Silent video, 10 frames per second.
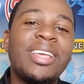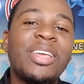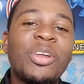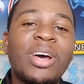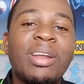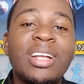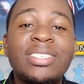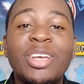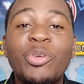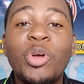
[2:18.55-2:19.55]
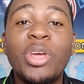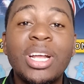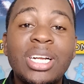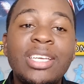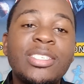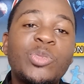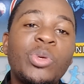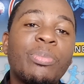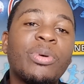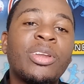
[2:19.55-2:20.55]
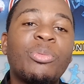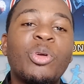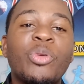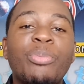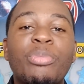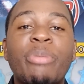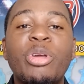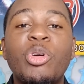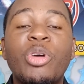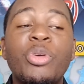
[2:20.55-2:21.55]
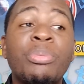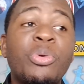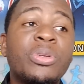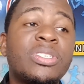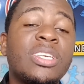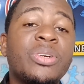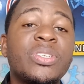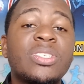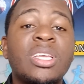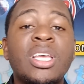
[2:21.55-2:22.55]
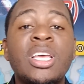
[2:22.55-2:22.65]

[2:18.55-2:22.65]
You know, I'm not saying we're going clean sweep, no, but we're probably going to win both series.